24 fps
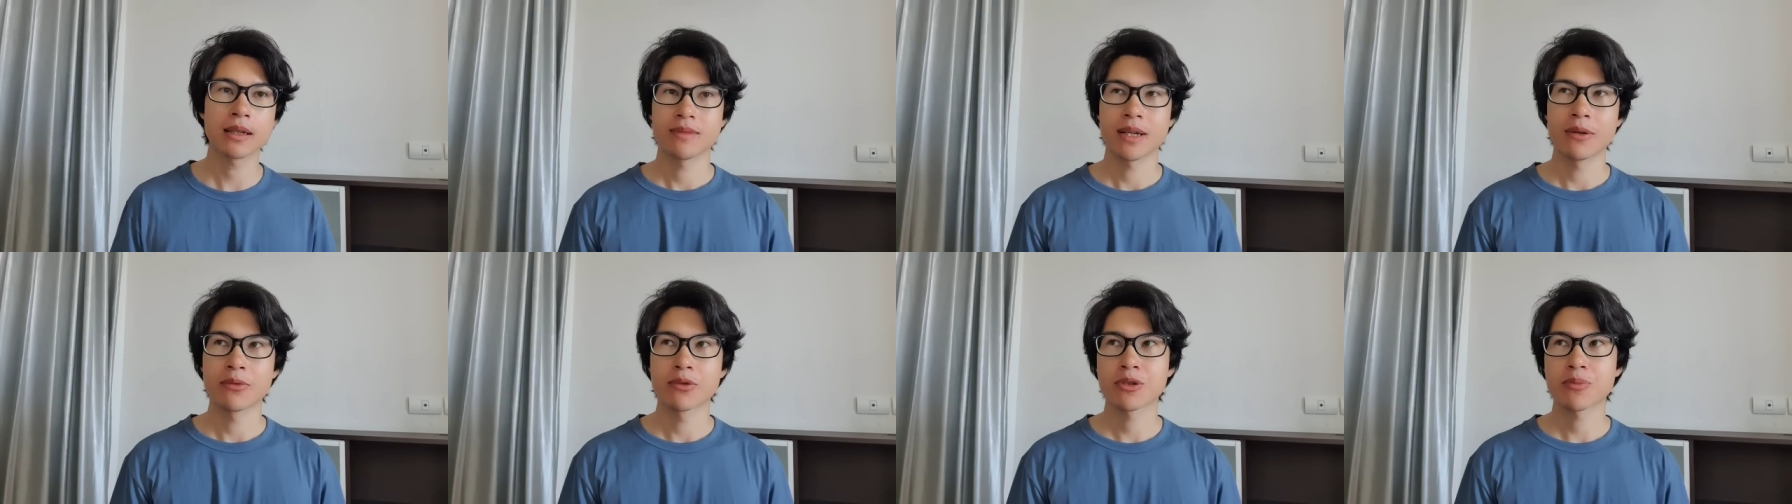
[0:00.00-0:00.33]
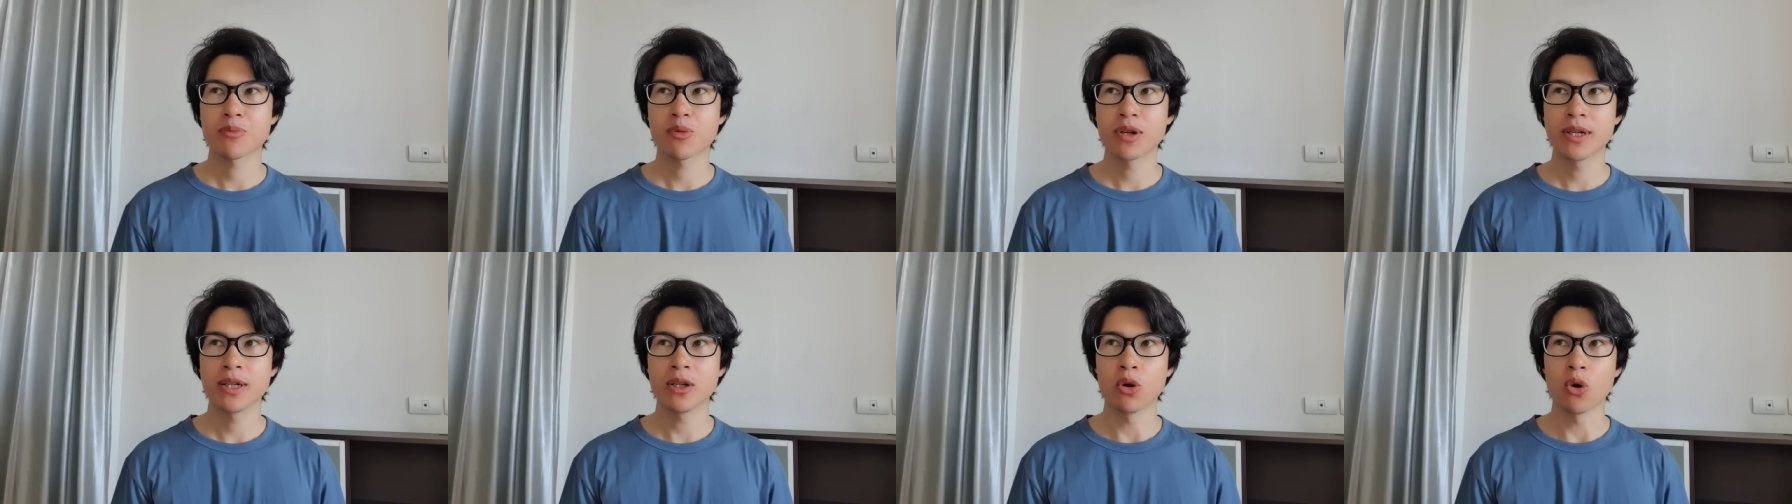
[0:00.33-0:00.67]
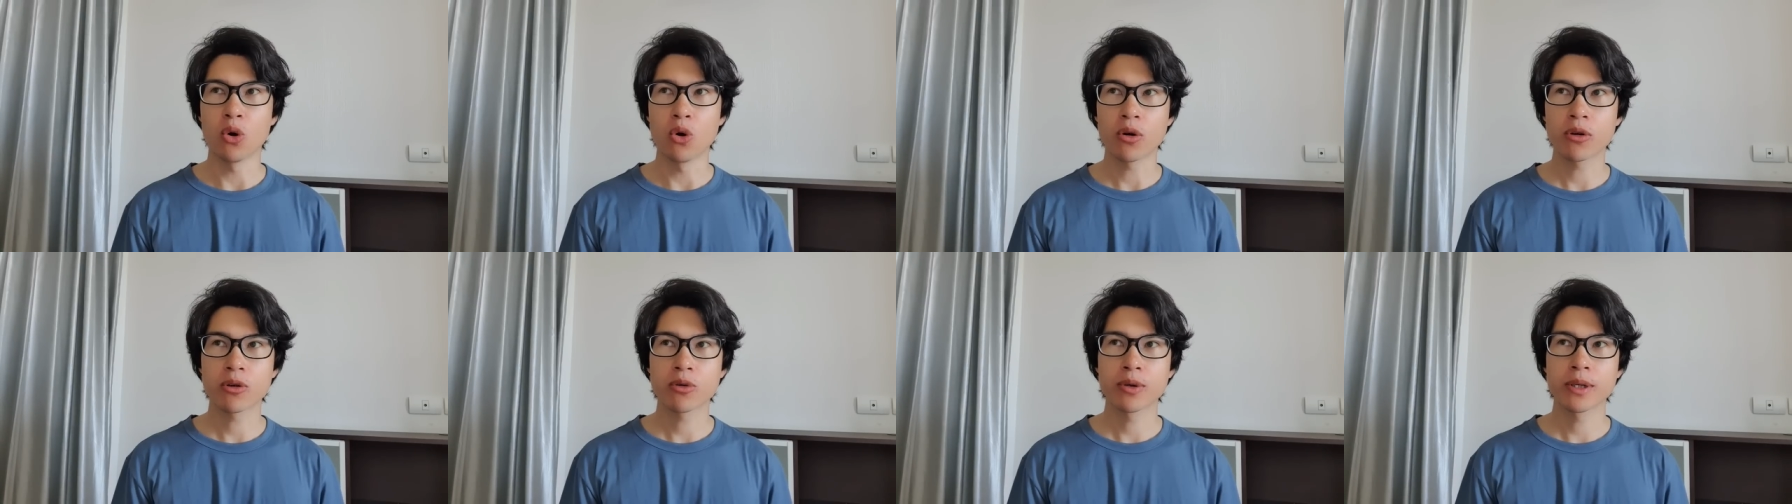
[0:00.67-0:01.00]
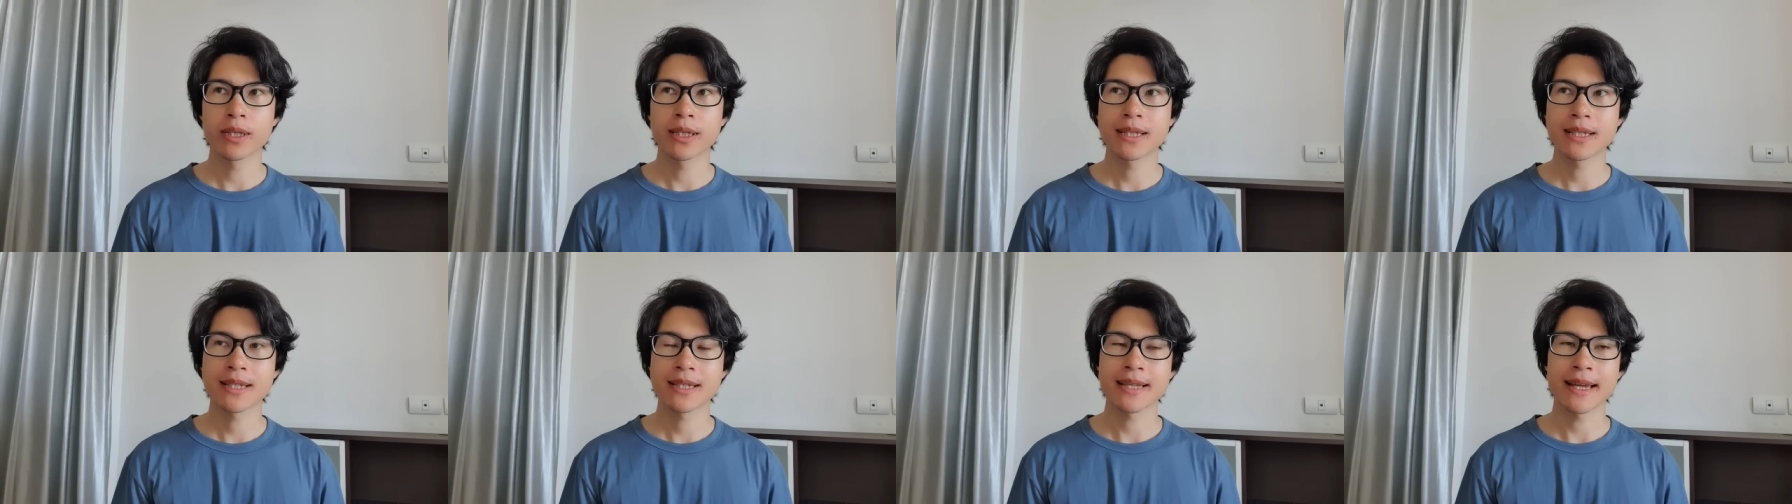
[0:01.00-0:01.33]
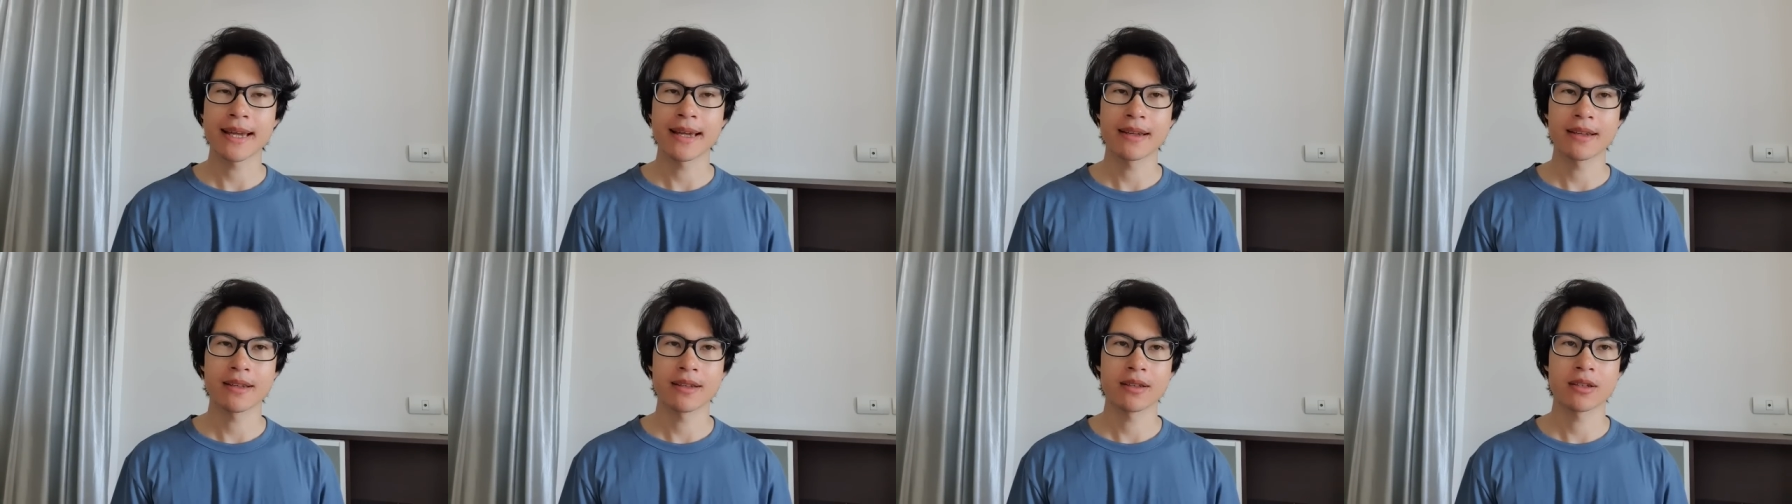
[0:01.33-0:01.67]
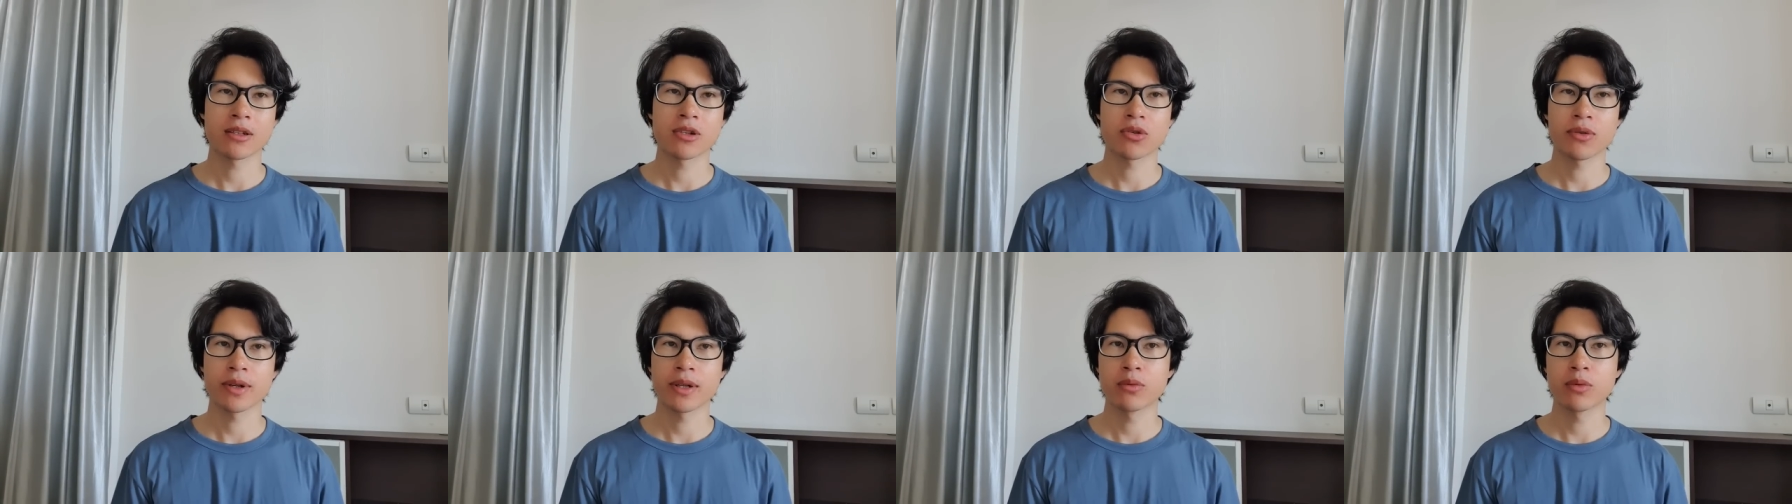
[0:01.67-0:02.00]
It was pretty awkward staying at the
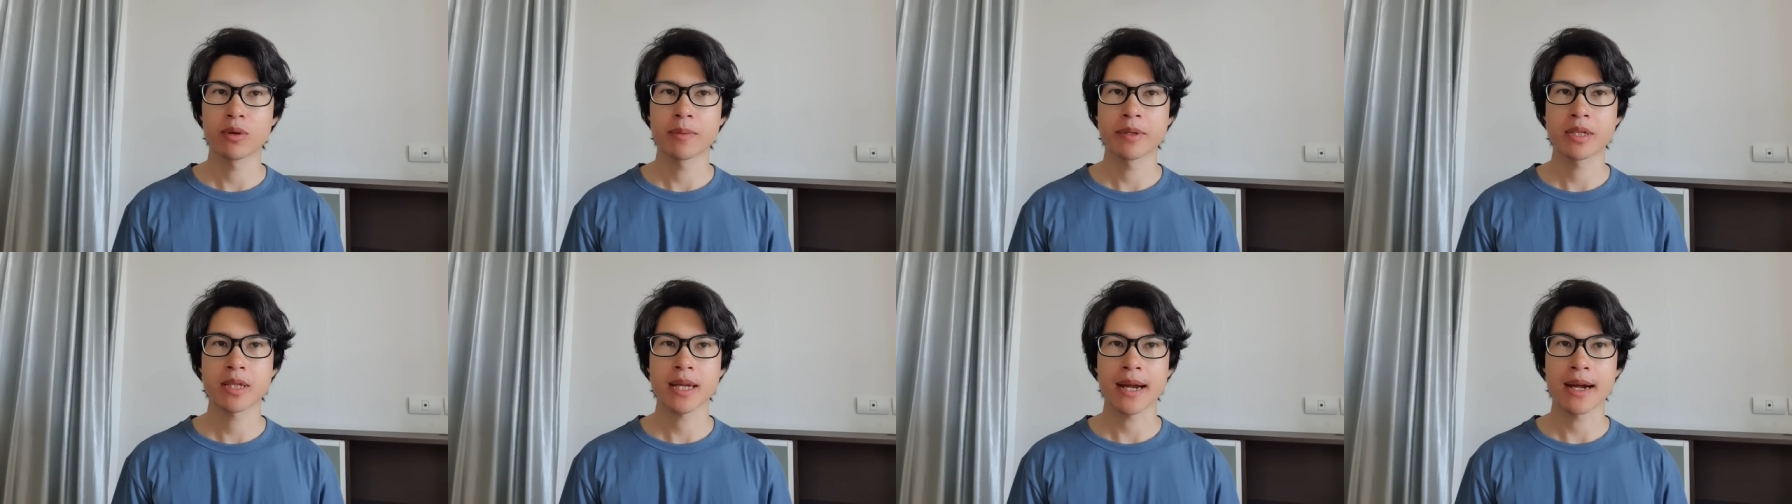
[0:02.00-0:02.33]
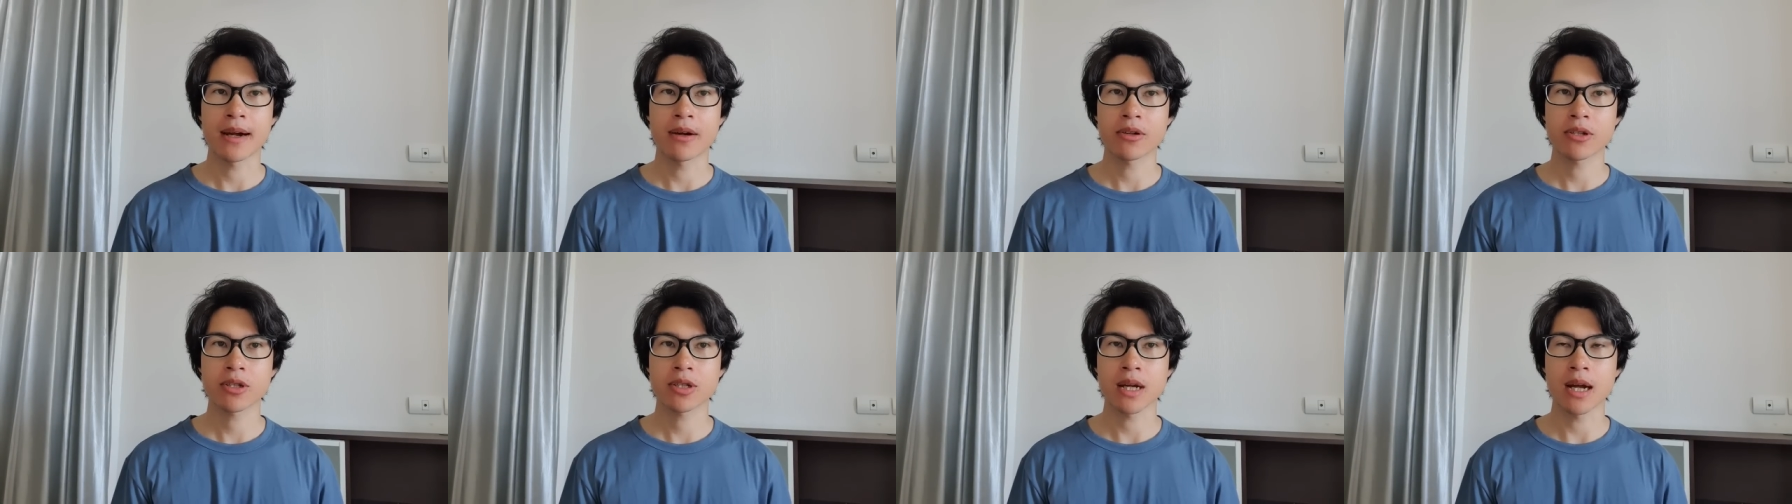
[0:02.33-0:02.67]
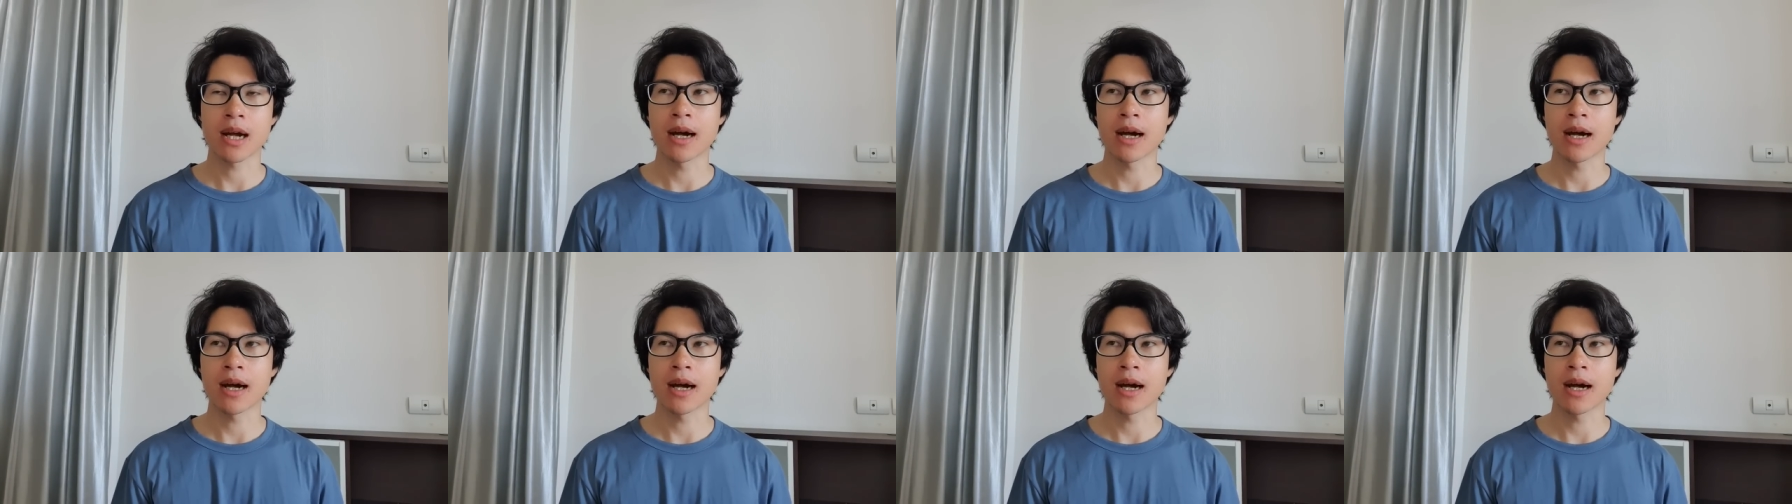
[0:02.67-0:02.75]
Korean women's house